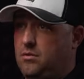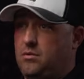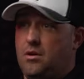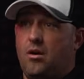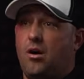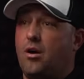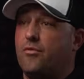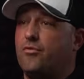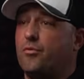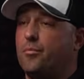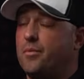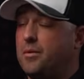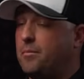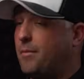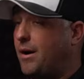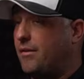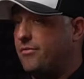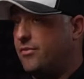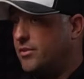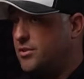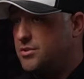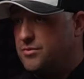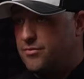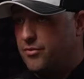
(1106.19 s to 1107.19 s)
offered me my
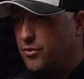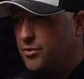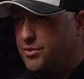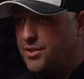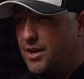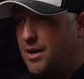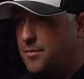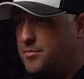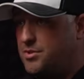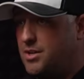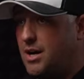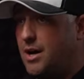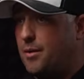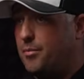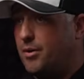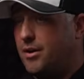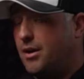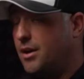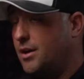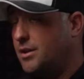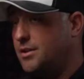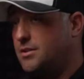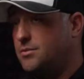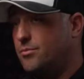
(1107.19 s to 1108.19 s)
first full time job in
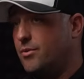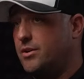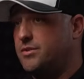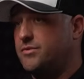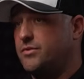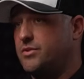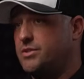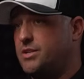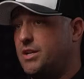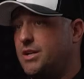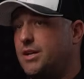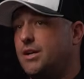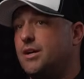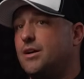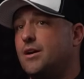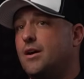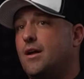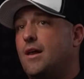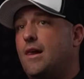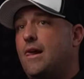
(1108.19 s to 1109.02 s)
Huntington, West Virginia.